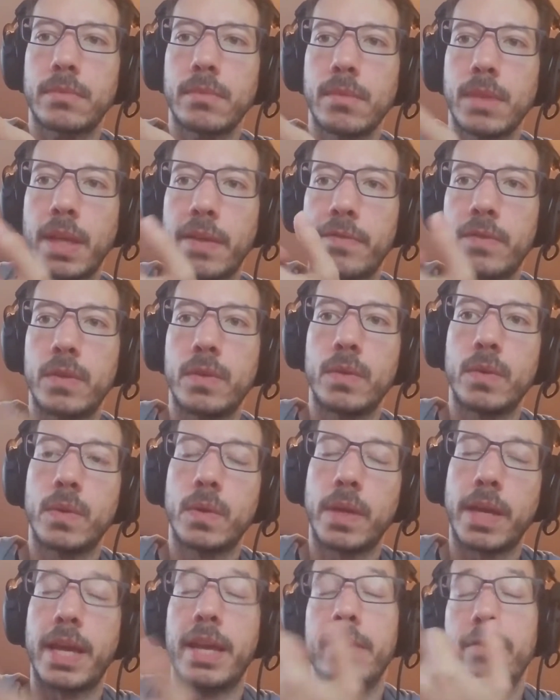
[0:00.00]
You have
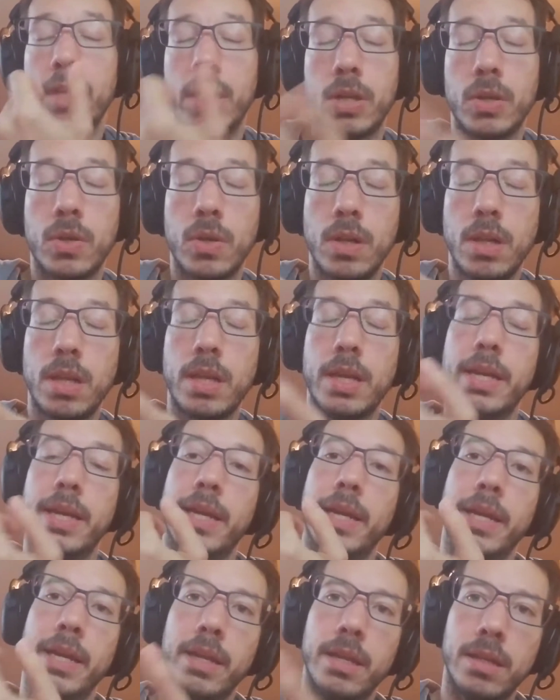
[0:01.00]
to have a goal
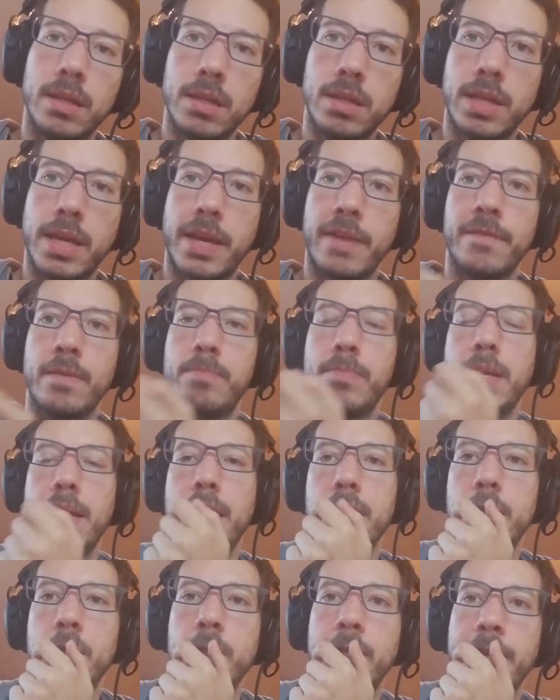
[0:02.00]
and have a
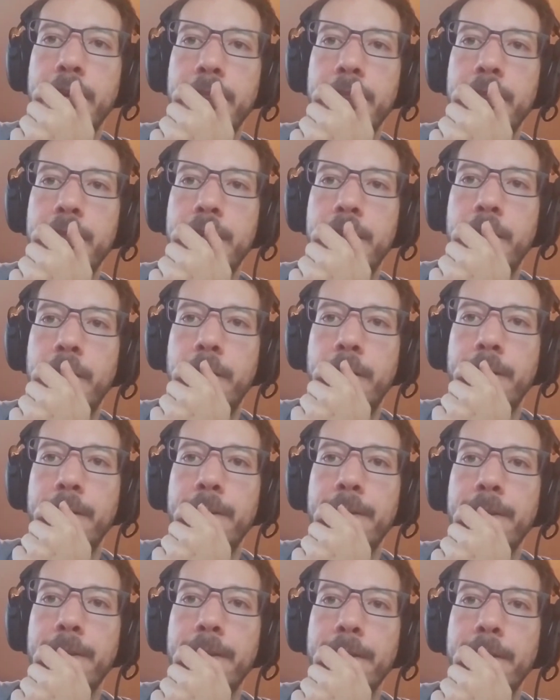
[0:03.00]
plan to get there.
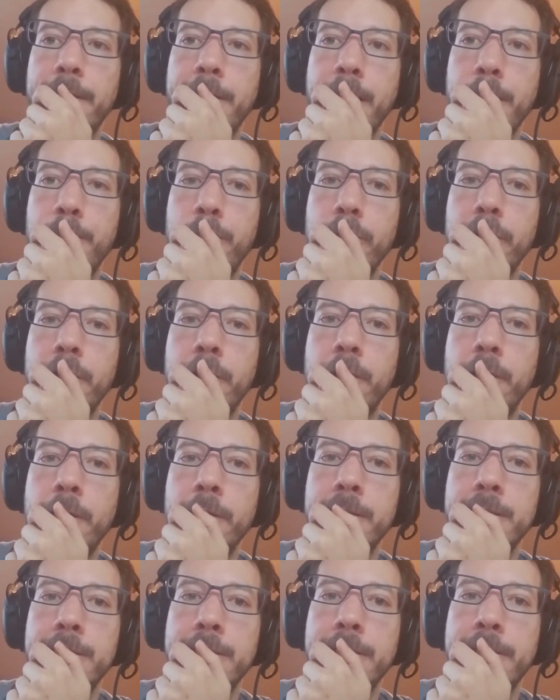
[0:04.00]

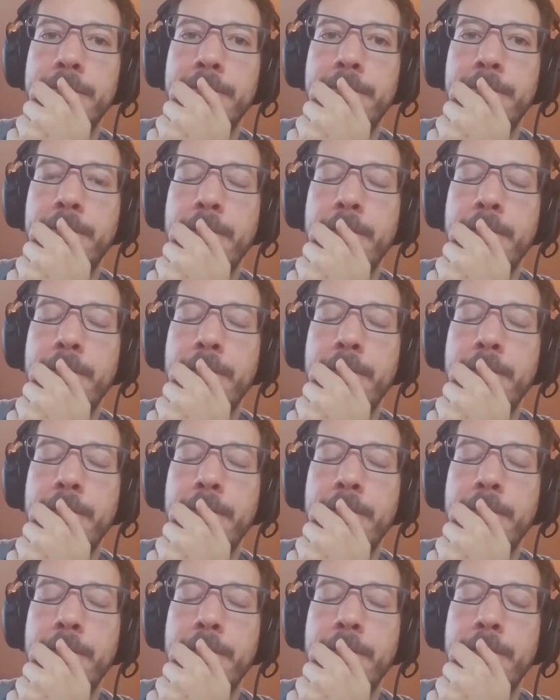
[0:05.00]
Capricorn stuff.